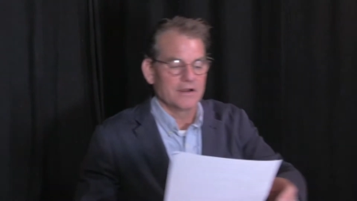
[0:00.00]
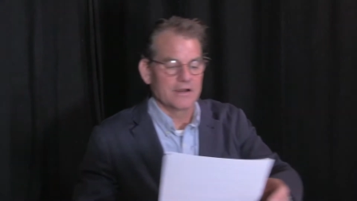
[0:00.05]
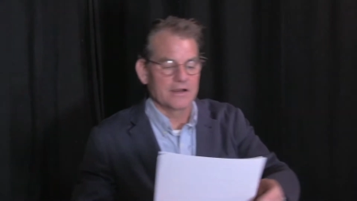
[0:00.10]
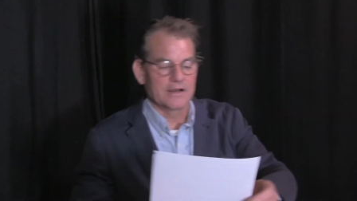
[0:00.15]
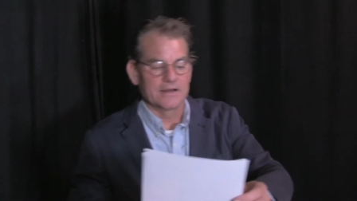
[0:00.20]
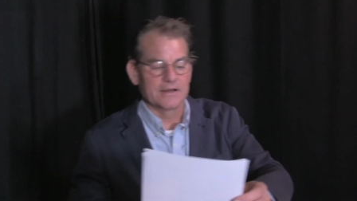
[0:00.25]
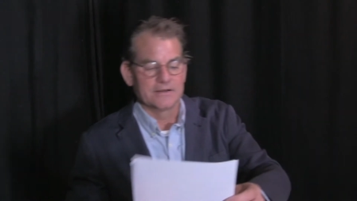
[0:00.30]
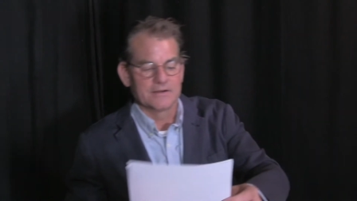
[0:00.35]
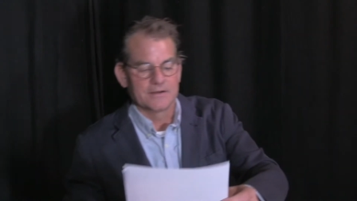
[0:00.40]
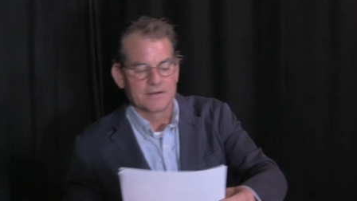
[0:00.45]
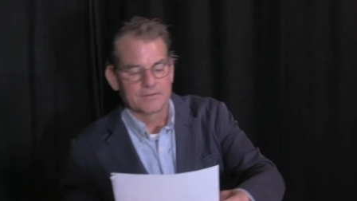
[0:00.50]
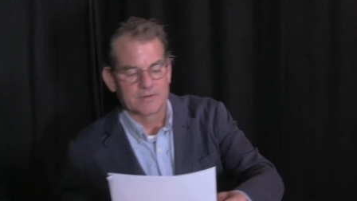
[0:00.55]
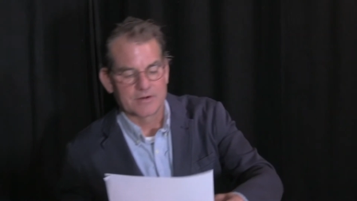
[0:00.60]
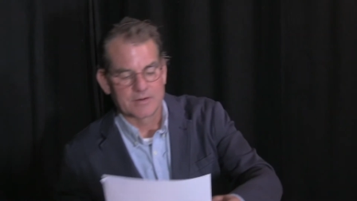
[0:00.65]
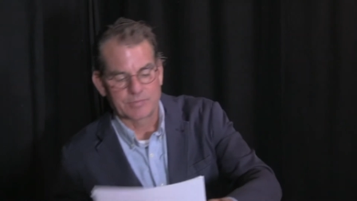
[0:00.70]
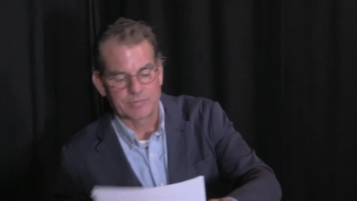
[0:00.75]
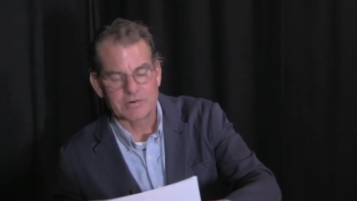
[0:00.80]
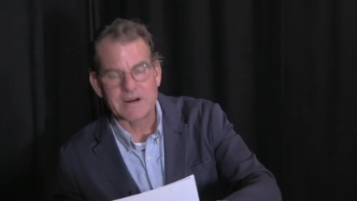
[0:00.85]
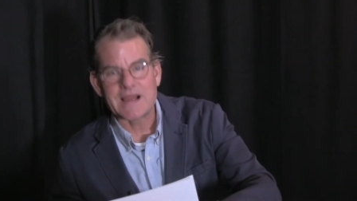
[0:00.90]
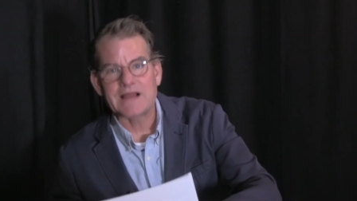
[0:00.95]

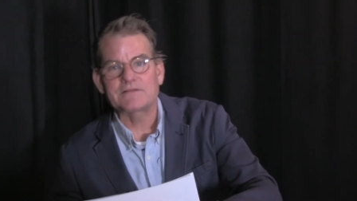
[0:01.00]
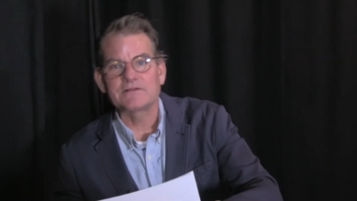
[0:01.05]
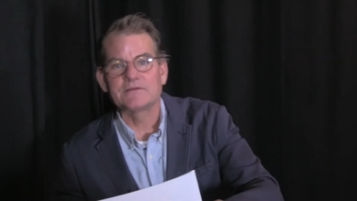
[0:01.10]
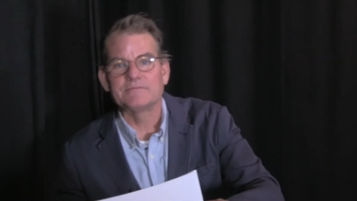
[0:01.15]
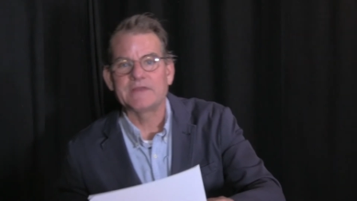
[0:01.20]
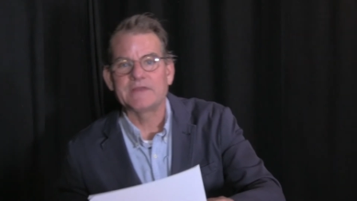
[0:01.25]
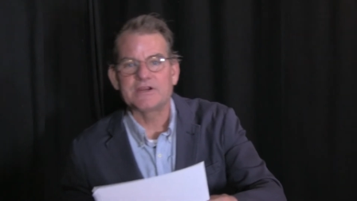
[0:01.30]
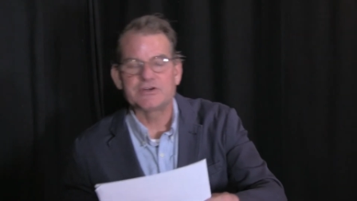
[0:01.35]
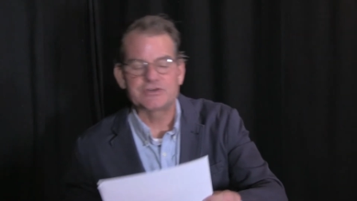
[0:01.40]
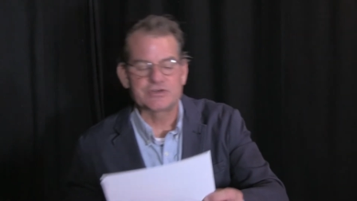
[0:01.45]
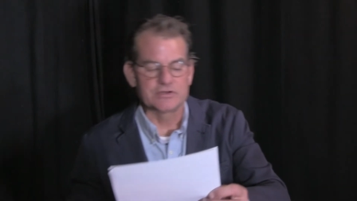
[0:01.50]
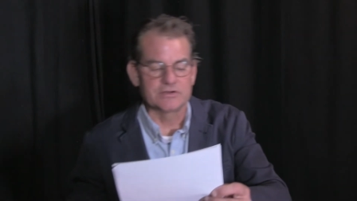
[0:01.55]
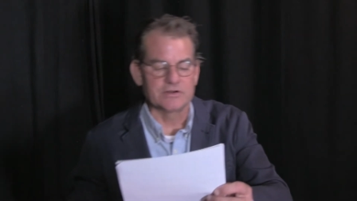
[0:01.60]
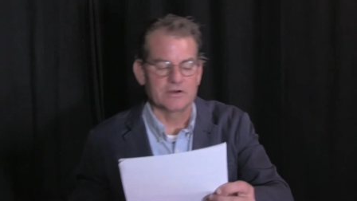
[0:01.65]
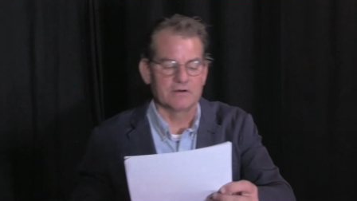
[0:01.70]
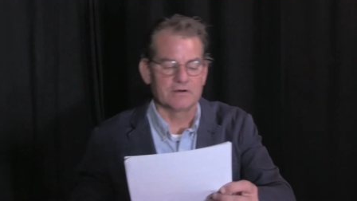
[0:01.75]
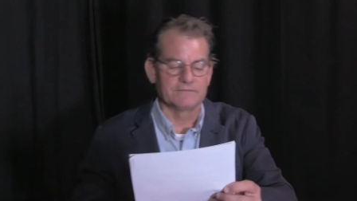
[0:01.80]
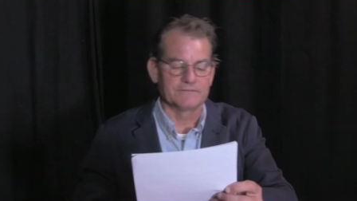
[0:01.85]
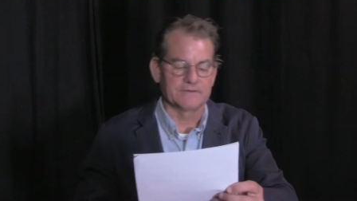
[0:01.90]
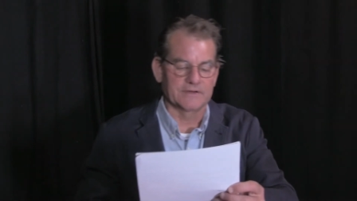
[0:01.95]
a proclamation
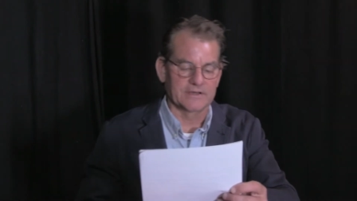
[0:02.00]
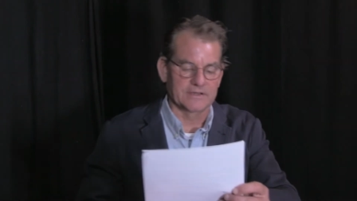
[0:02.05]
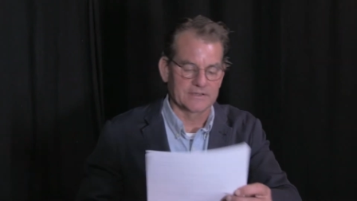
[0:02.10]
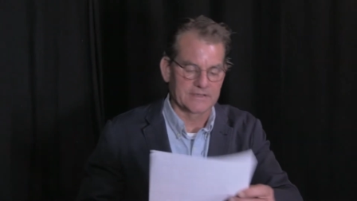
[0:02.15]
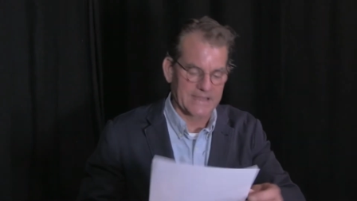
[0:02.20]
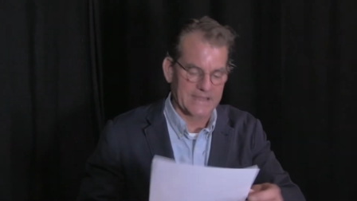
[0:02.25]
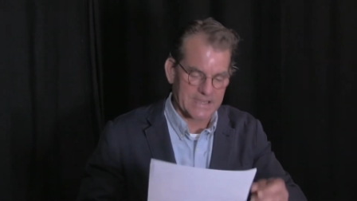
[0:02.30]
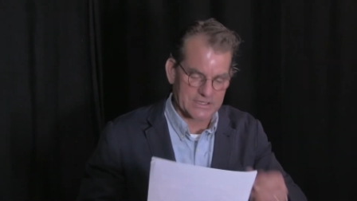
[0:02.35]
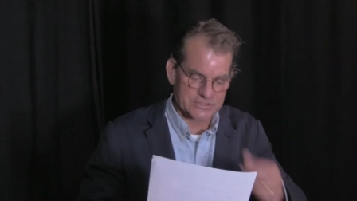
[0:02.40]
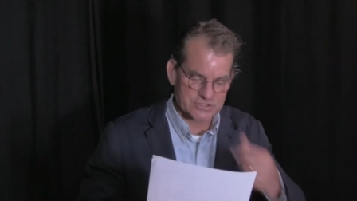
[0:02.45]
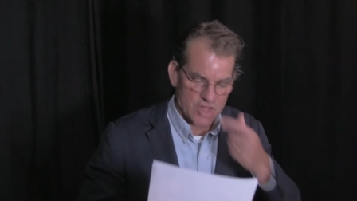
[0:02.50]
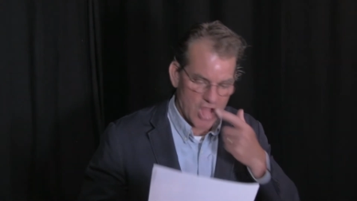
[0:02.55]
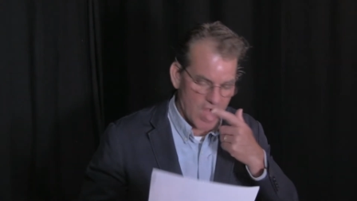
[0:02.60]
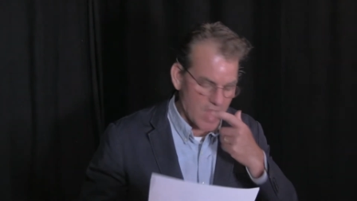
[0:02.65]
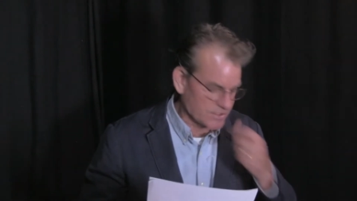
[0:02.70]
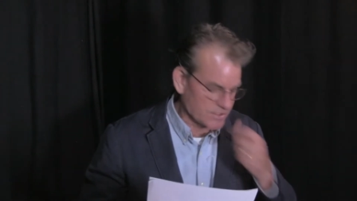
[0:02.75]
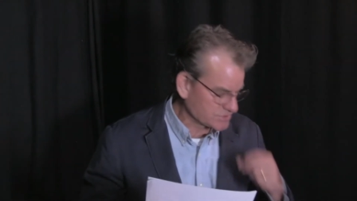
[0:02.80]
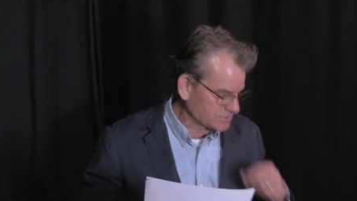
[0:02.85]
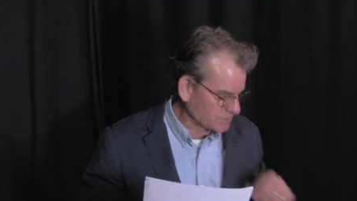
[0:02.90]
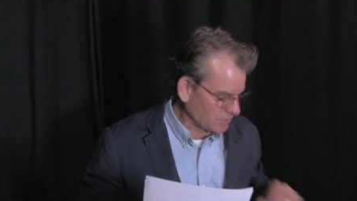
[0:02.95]
of National
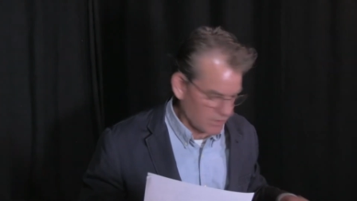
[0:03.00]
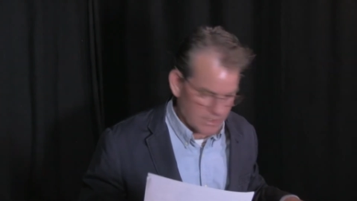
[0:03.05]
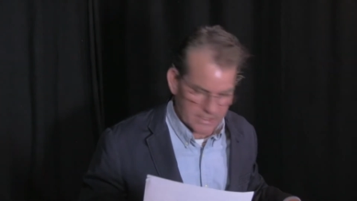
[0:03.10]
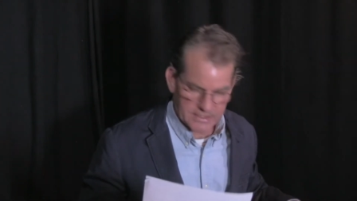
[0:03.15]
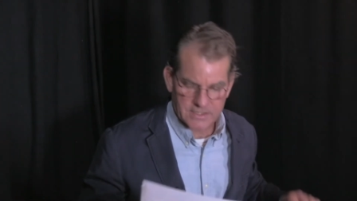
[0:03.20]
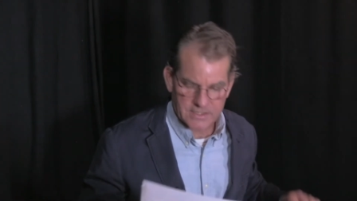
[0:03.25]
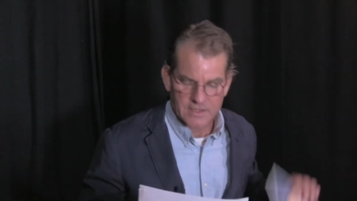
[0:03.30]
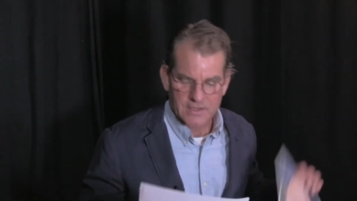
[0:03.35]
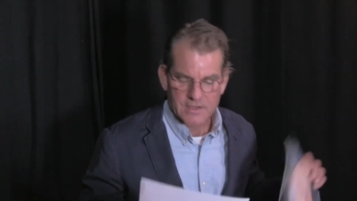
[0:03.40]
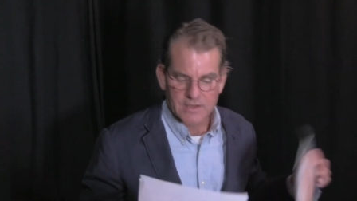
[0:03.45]
Historic